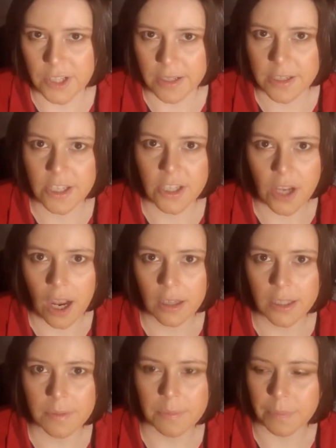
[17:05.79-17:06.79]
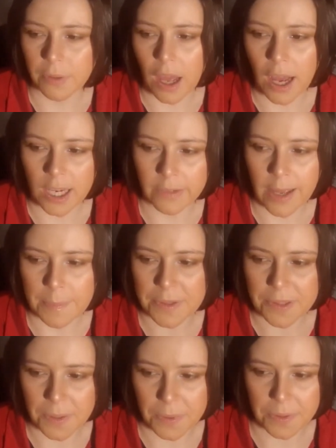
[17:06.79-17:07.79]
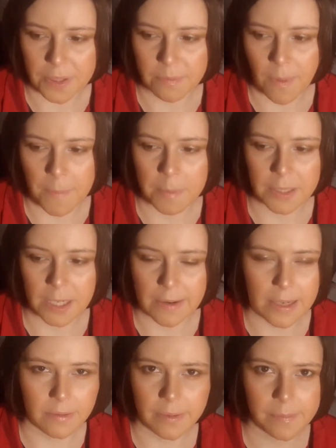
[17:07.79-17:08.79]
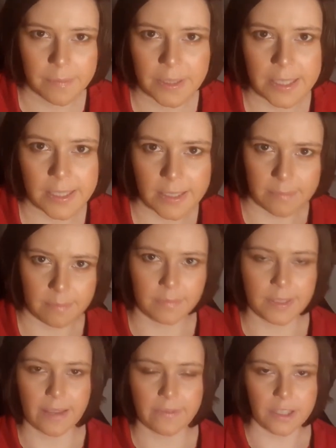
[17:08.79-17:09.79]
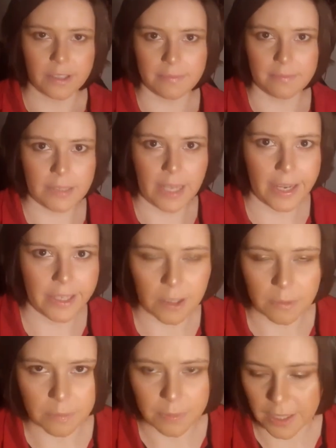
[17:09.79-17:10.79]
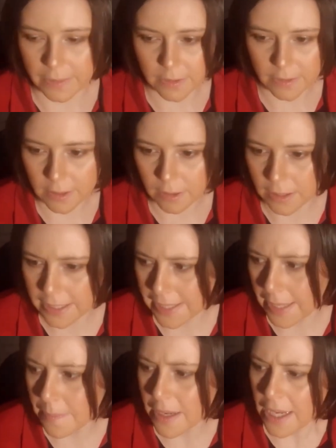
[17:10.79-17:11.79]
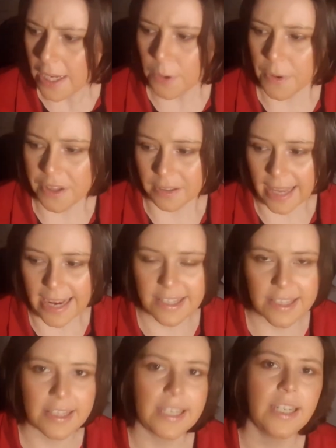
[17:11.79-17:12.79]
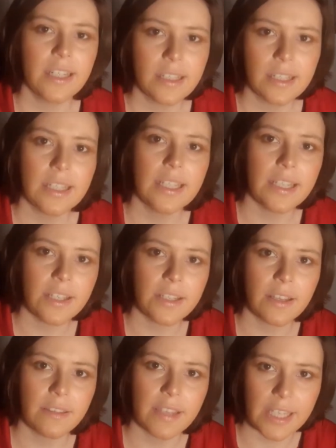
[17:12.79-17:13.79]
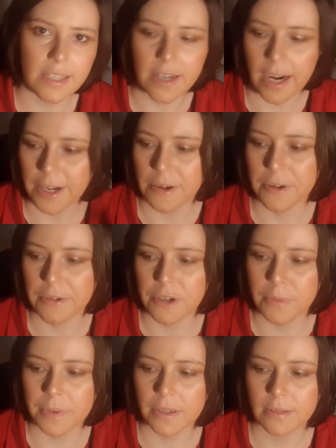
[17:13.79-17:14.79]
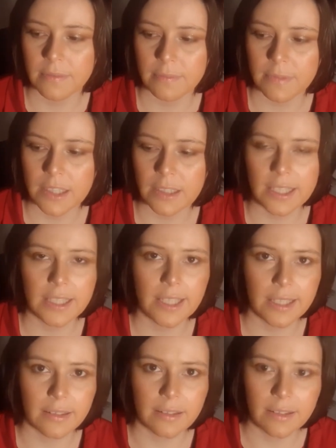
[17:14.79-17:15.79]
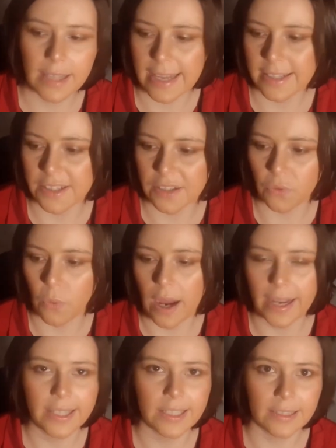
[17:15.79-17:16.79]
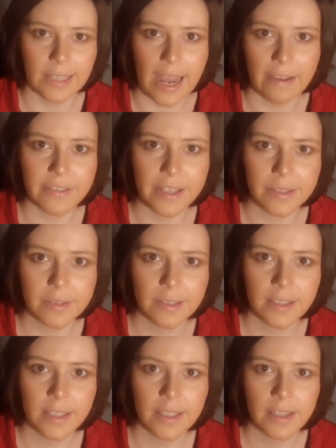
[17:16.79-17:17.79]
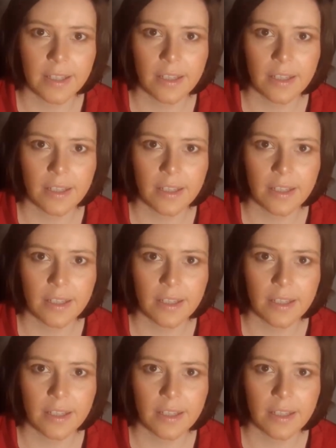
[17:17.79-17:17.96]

There's a solid block of episodes, probably around season seven or nine or whatever, they're all the same, where the last scene is the entire group clinking glasses of wine and laughing